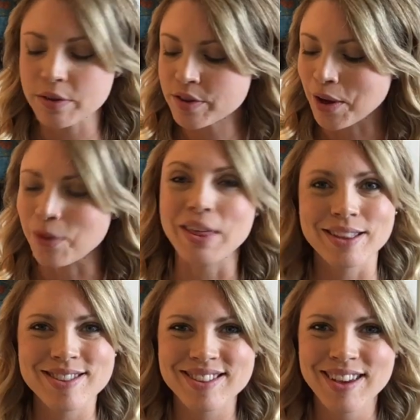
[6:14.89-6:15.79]
So
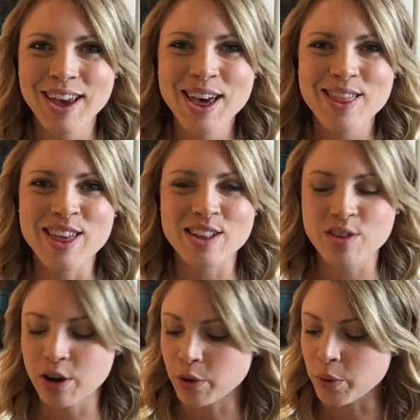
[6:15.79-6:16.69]
that's
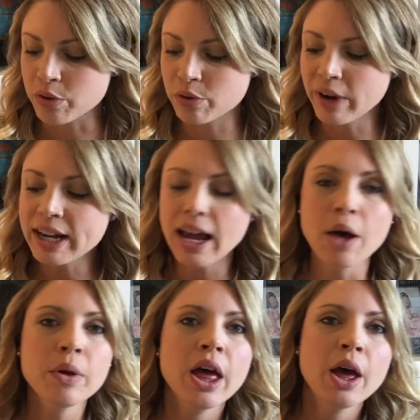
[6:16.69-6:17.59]
our goal. So right
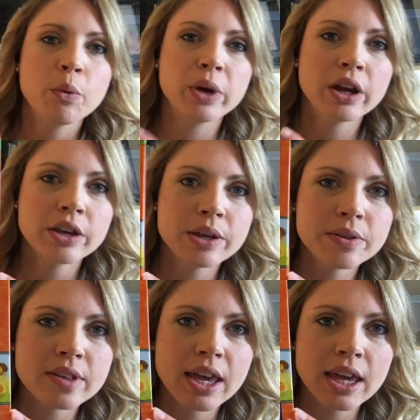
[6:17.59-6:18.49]
now we are
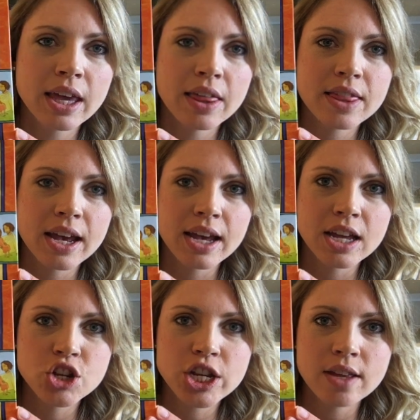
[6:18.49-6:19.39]
using
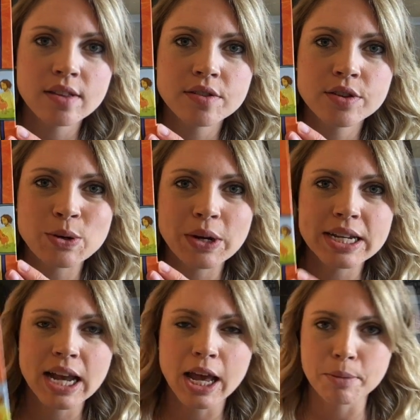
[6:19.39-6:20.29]
the Jesus
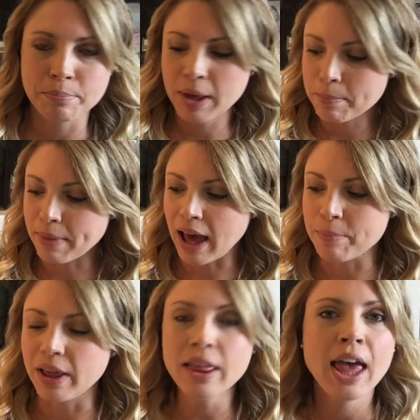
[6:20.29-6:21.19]
Storytime
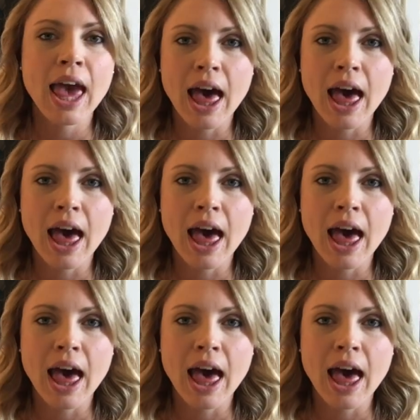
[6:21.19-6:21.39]
Bible.